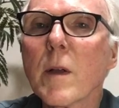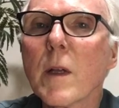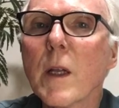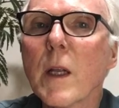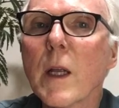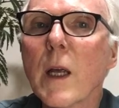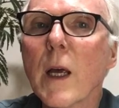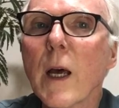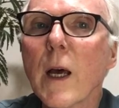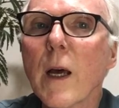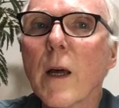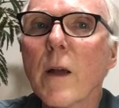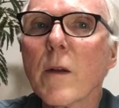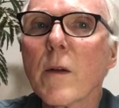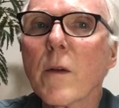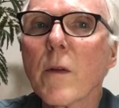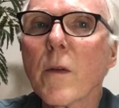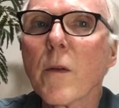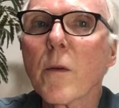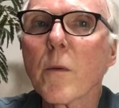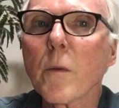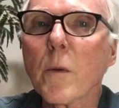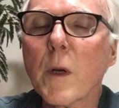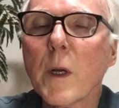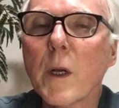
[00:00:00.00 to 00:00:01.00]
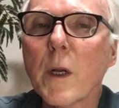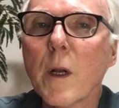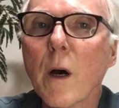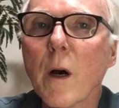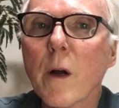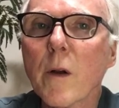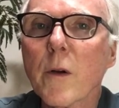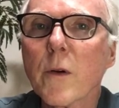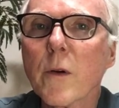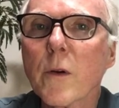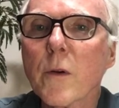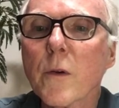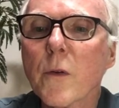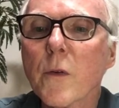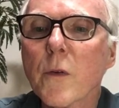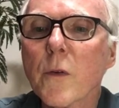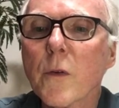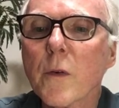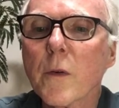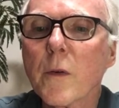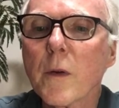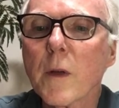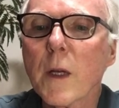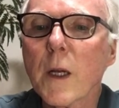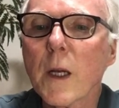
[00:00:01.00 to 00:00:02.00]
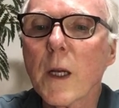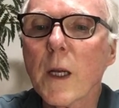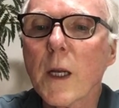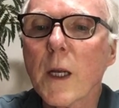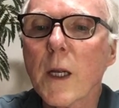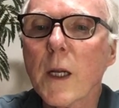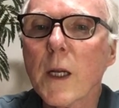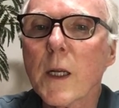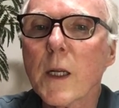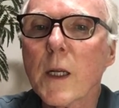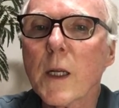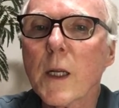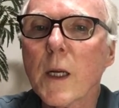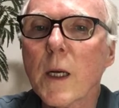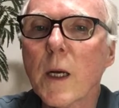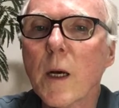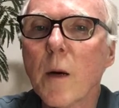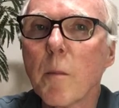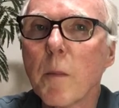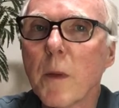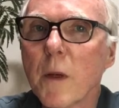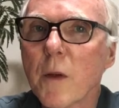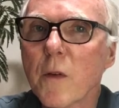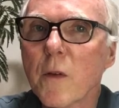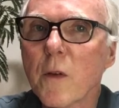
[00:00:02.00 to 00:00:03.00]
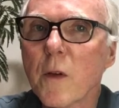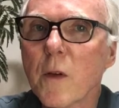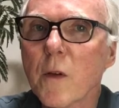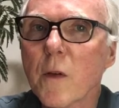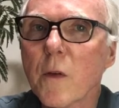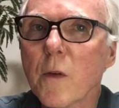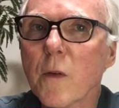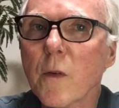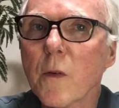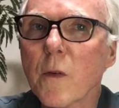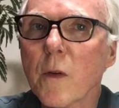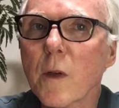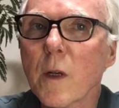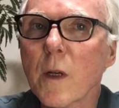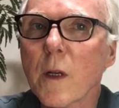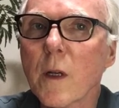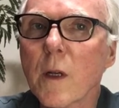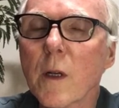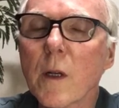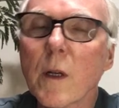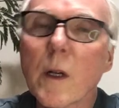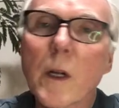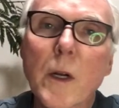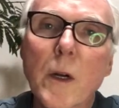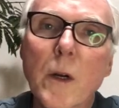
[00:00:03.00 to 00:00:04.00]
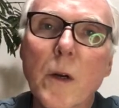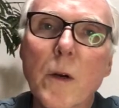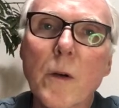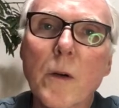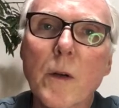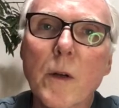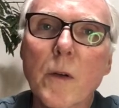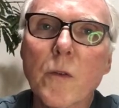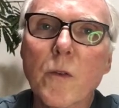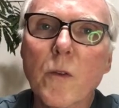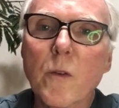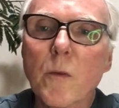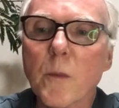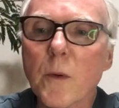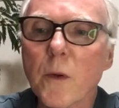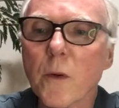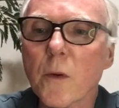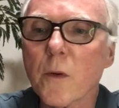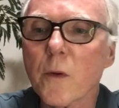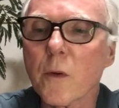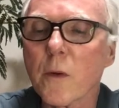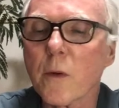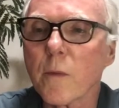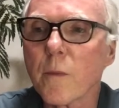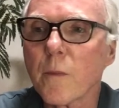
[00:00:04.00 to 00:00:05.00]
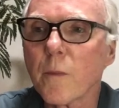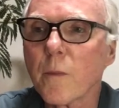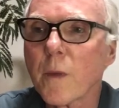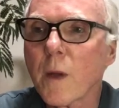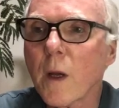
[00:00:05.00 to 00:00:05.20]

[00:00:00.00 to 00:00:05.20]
had 3 daughters and a business in liquor distribution.